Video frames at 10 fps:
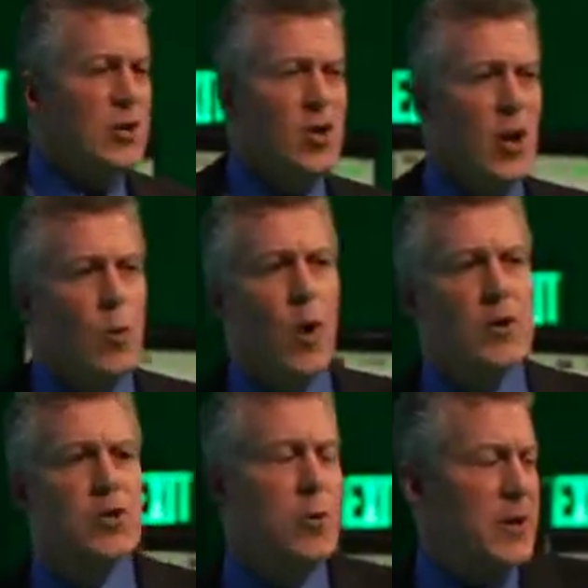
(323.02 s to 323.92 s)
I shared
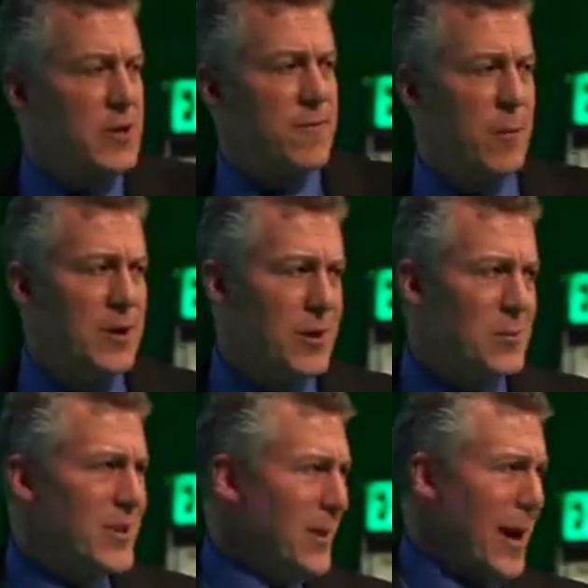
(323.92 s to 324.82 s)
was too much information?
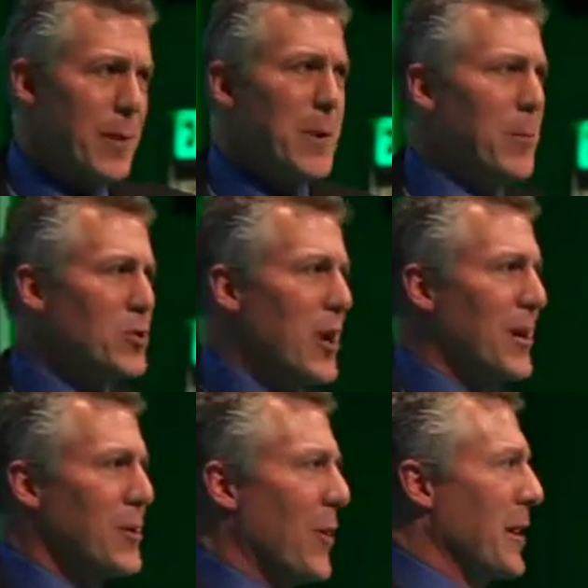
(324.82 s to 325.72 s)
I'm seeing a lot of people
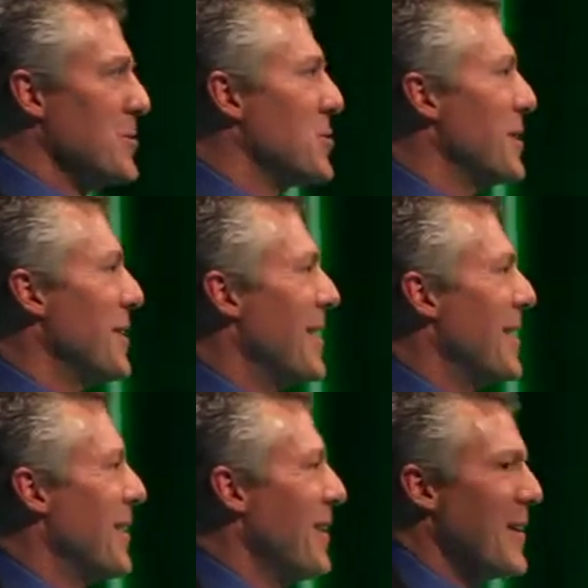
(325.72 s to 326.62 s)
shaking their heads.
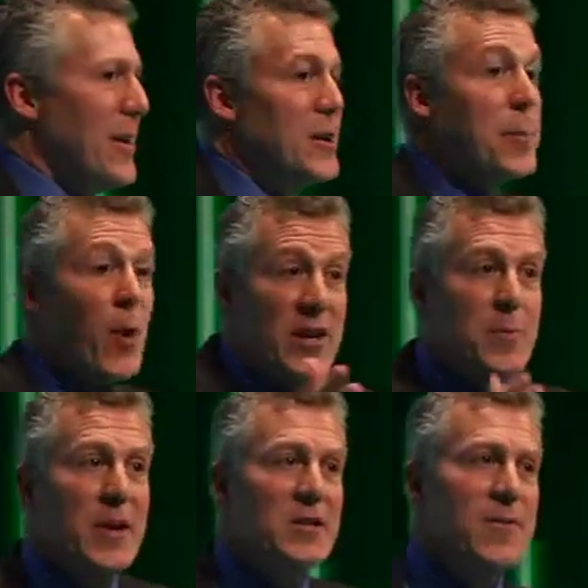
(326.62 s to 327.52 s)
The price,
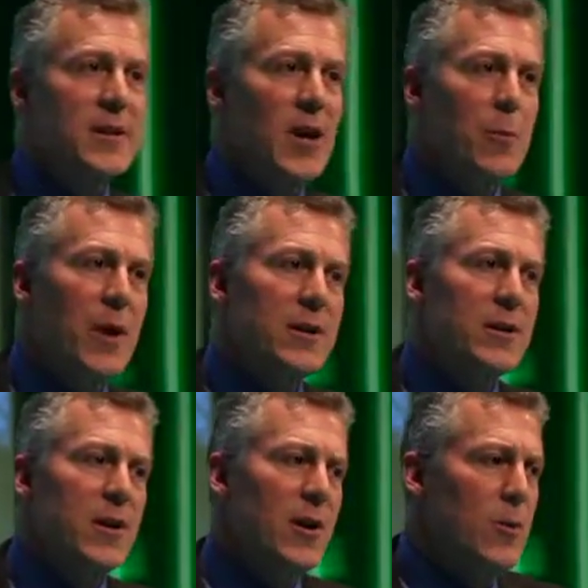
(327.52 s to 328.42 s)
because if I tell them
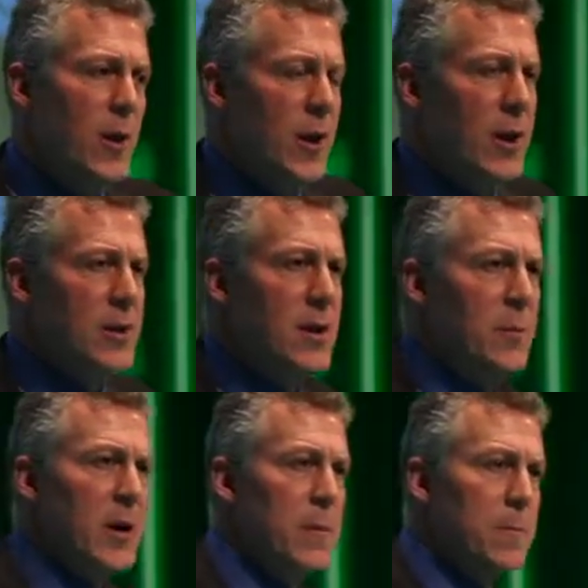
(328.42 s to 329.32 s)
$1,900, what are they going to
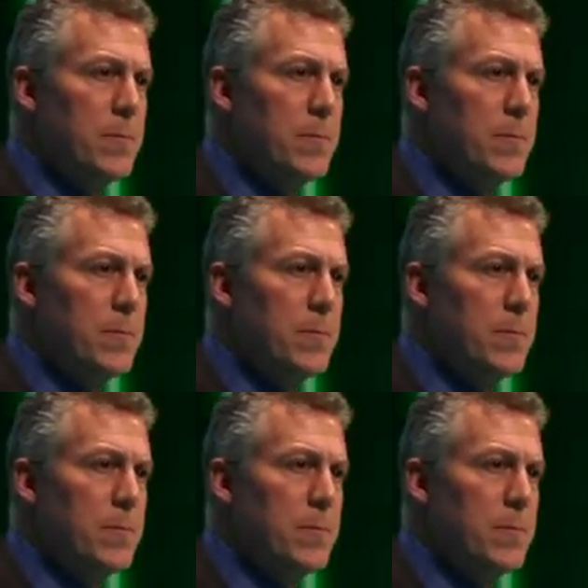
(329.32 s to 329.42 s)
tell me?